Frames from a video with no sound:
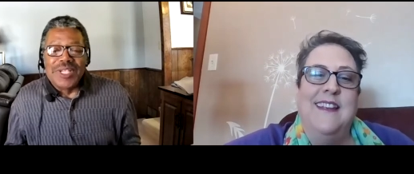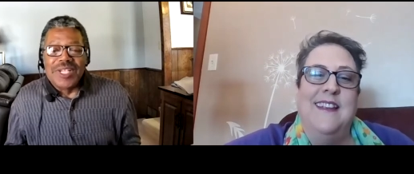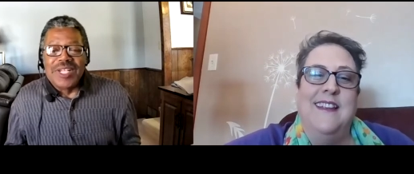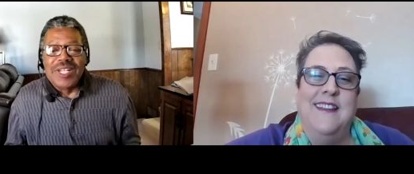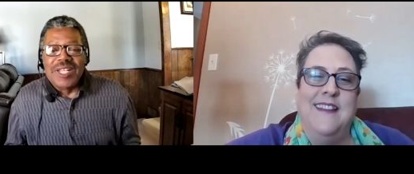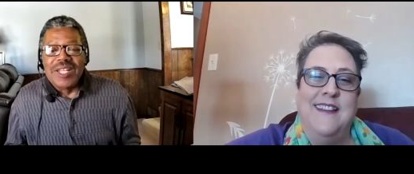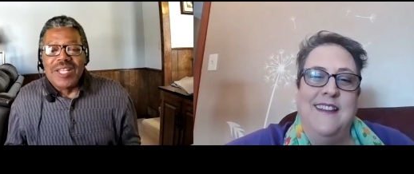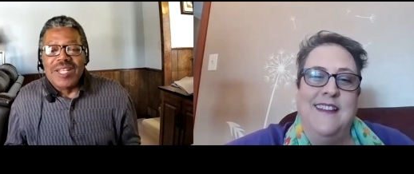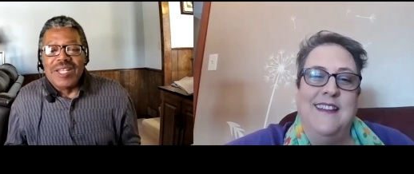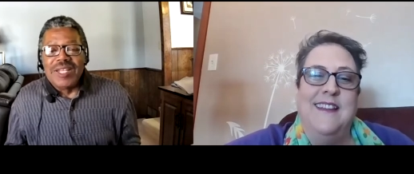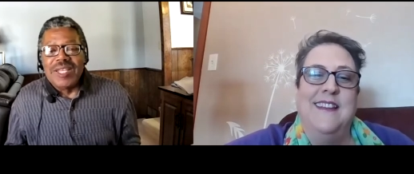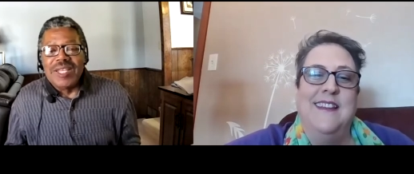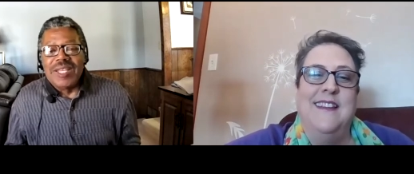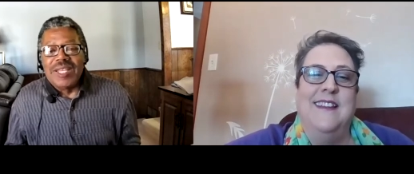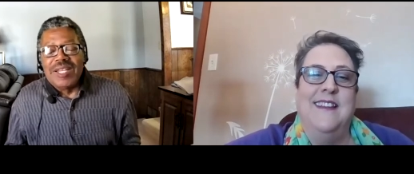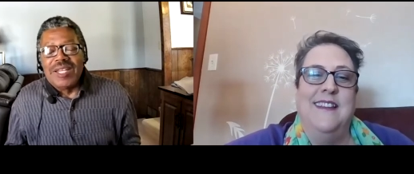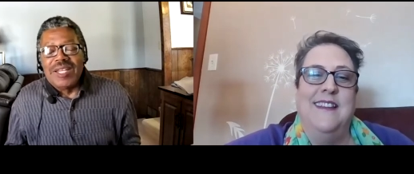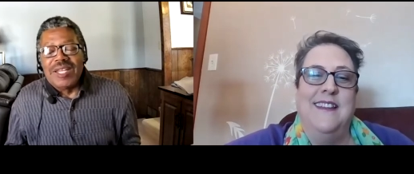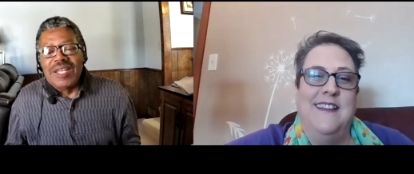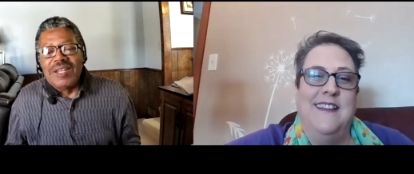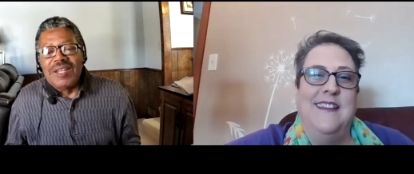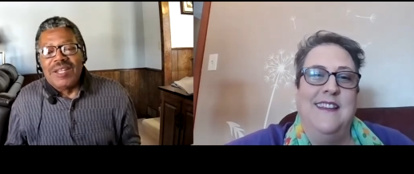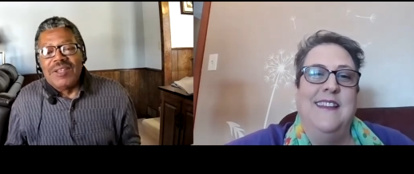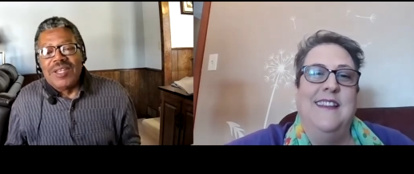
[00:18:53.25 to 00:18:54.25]
Speaker 1: are
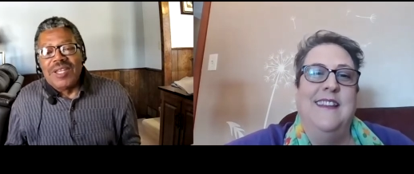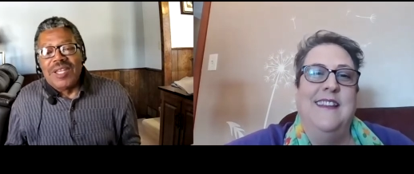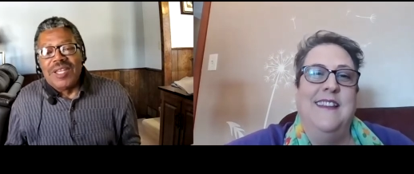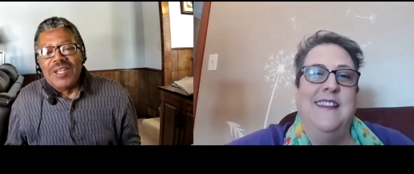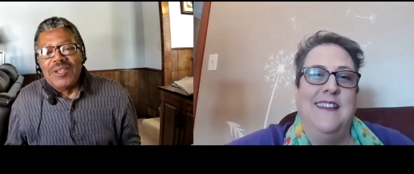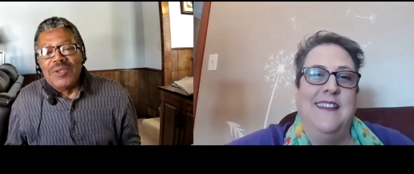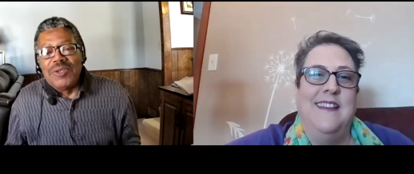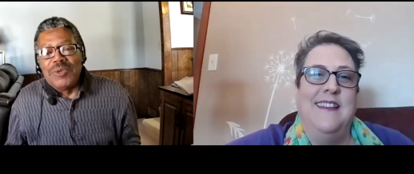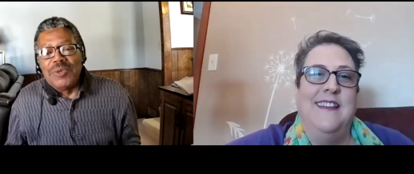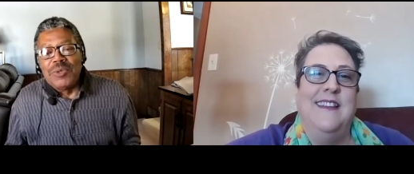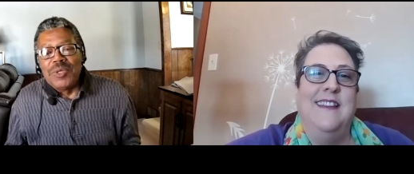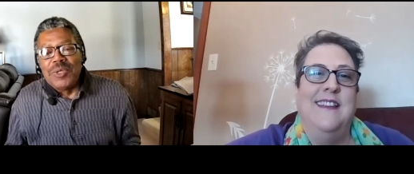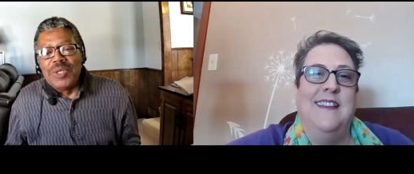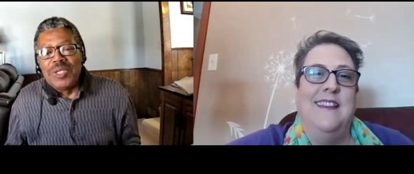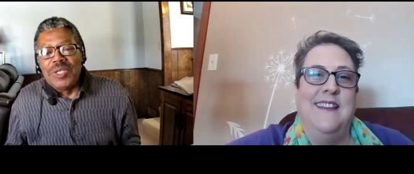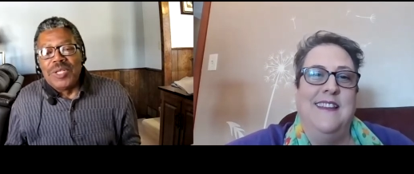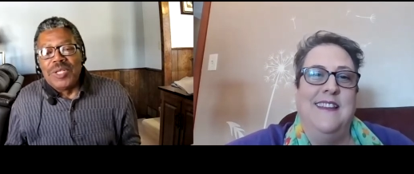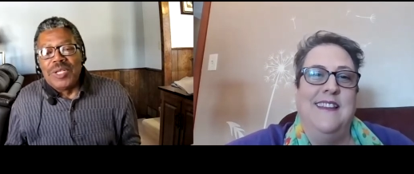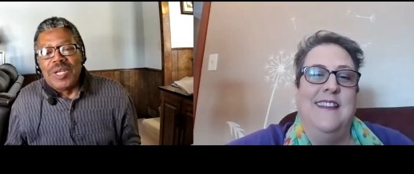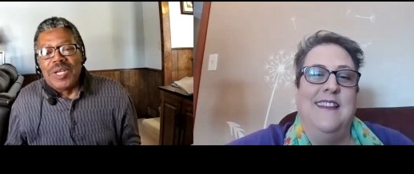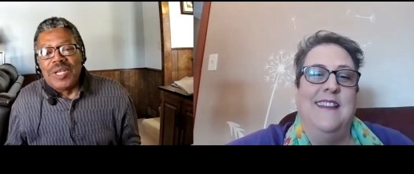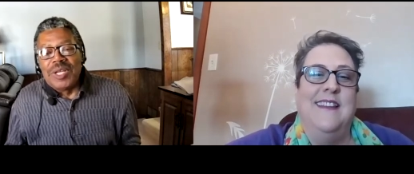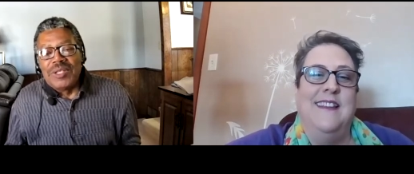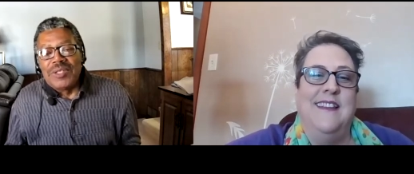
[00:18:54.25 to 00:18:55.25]
interested in, in, in,
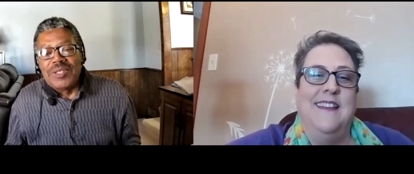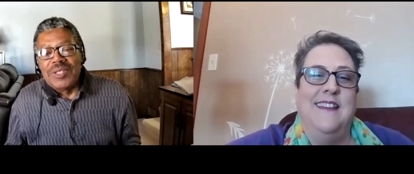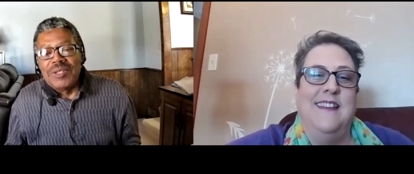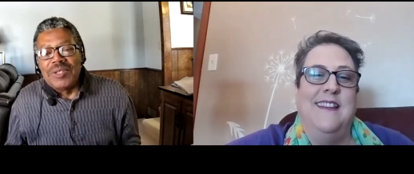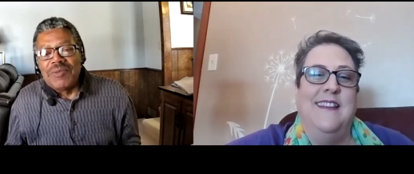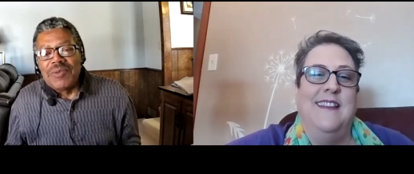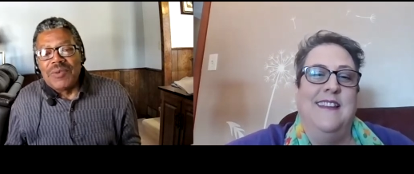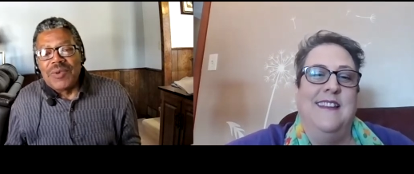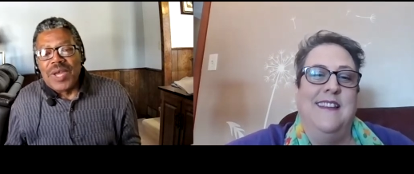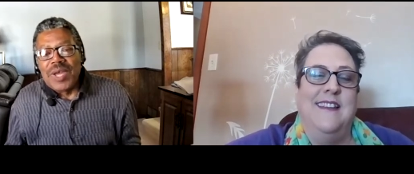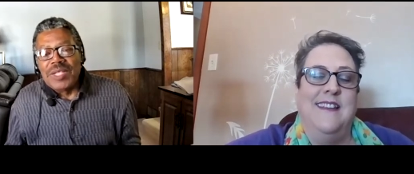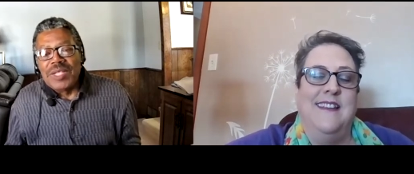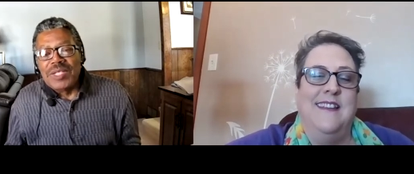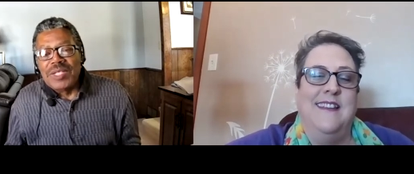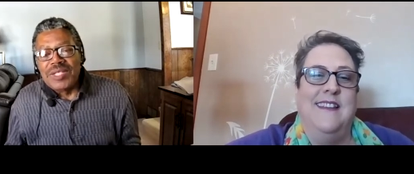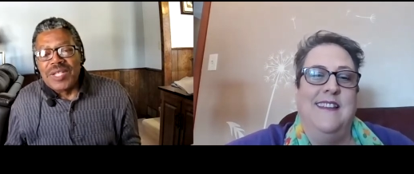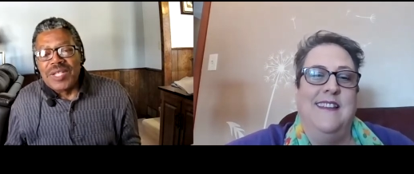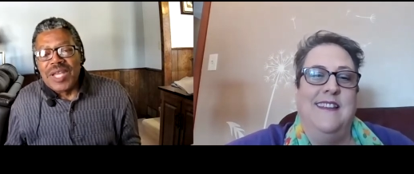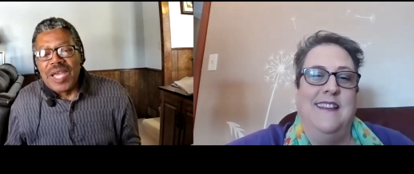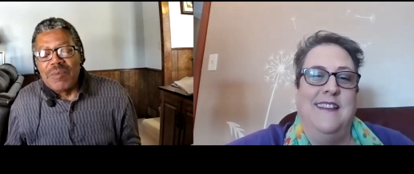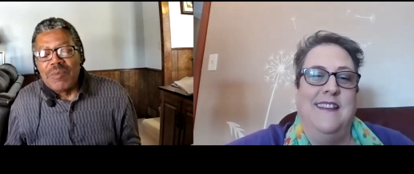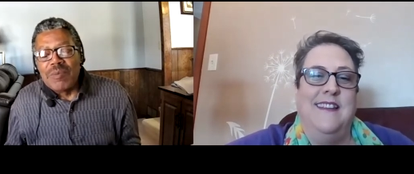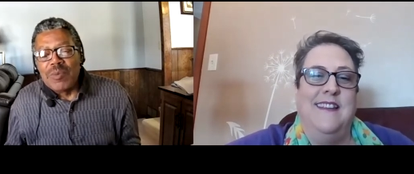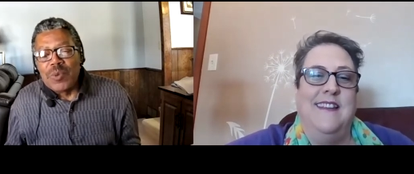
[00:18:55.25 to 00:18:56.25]
in doing uh,
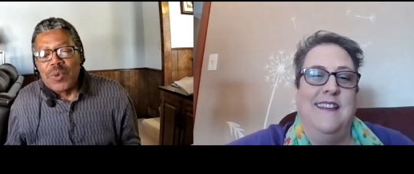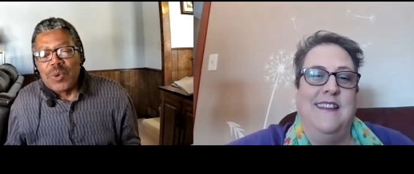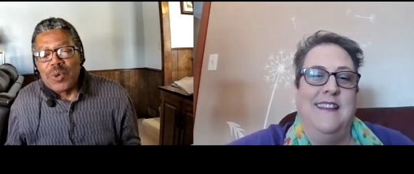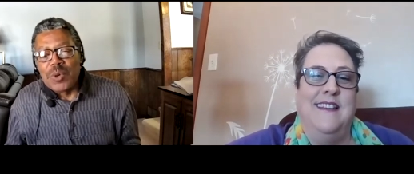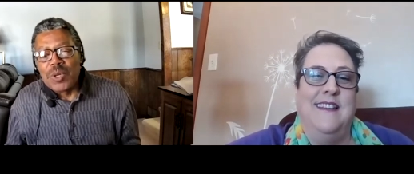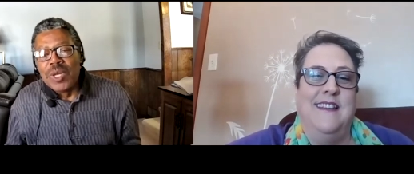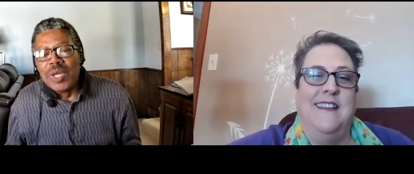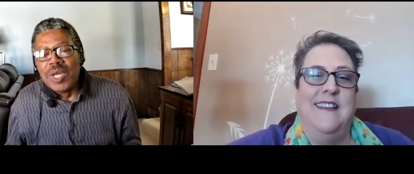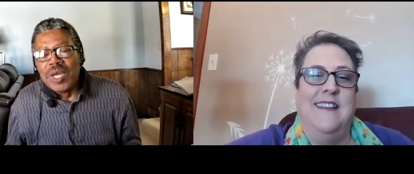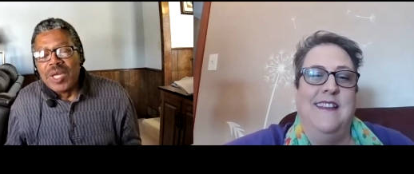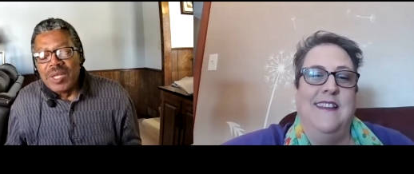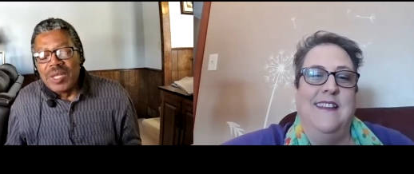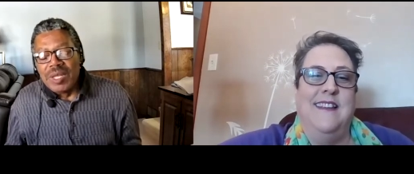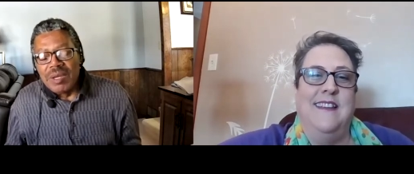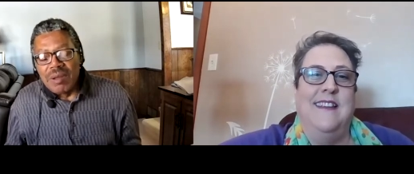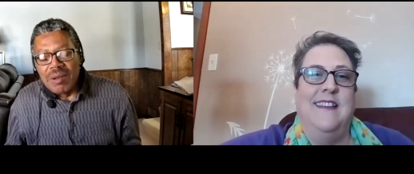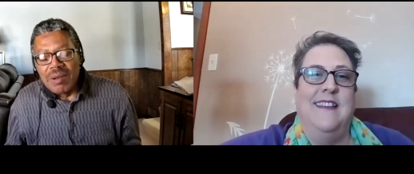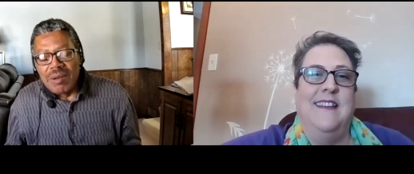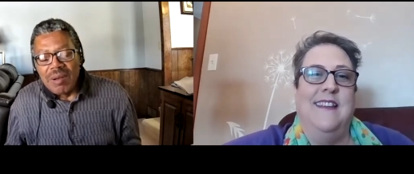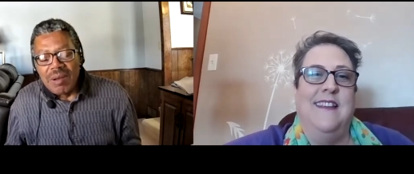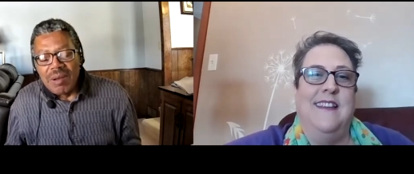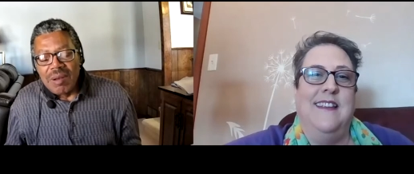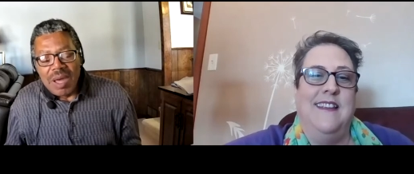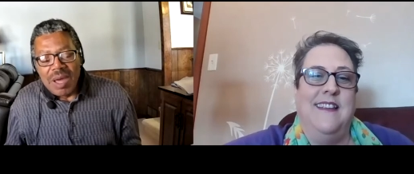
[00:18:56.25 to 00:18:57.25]
civil rights type
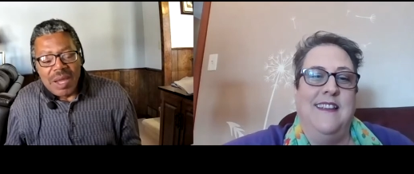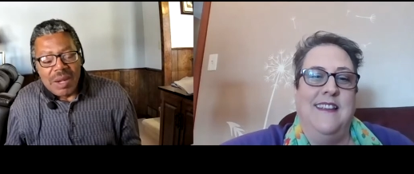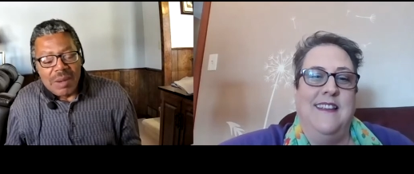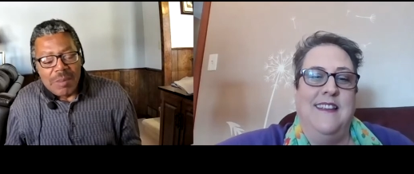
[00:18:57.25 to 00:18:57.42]
work.